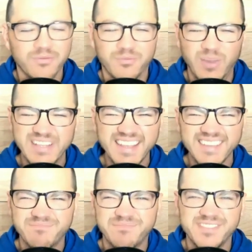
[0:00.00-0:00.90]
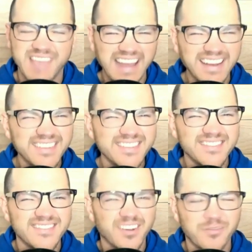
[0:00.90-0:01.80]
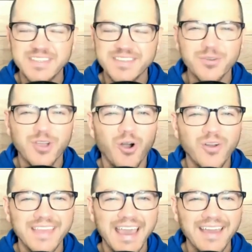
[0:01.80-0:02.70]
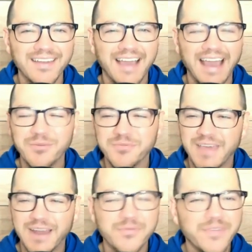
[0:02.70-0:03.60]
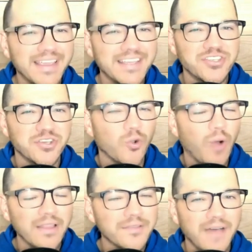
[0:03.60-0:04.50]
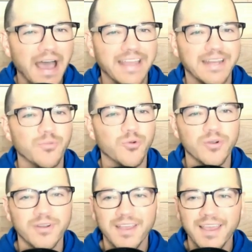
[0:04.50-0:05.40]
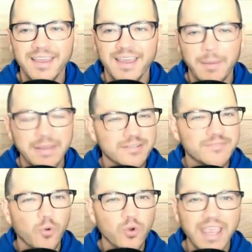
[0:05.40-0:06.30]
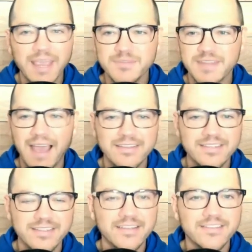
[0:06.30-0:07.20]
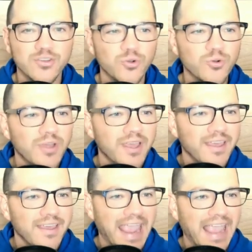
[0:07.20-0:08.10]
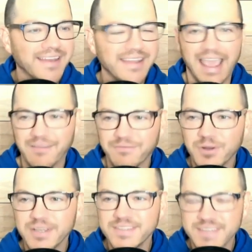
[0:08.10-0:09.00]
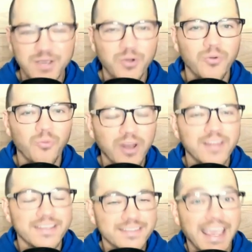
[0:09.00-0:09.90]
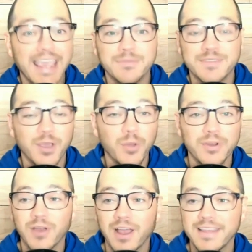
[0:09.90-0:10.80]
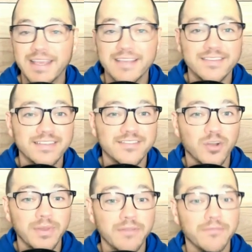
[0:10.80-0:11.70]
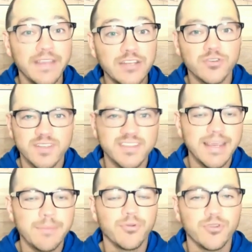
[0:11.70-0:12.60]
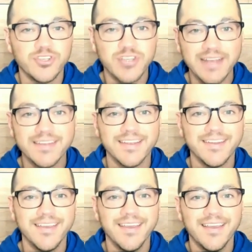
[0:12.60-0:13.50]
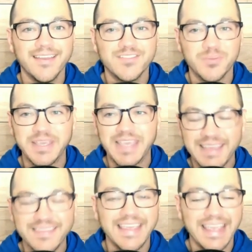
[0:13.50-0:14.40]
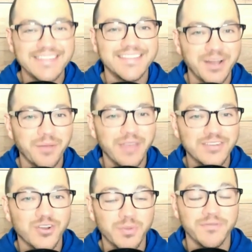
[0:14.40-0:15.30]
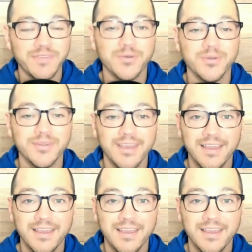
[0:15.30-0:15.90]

Wednesday Sadness. Are we still calling it that? I don't feel like it should qualify anymore. I mean, there's 4 games now instead of 2, and every single one of these games in the opening round of the SEC tournament features a team projected to be in the NCAA tournament field.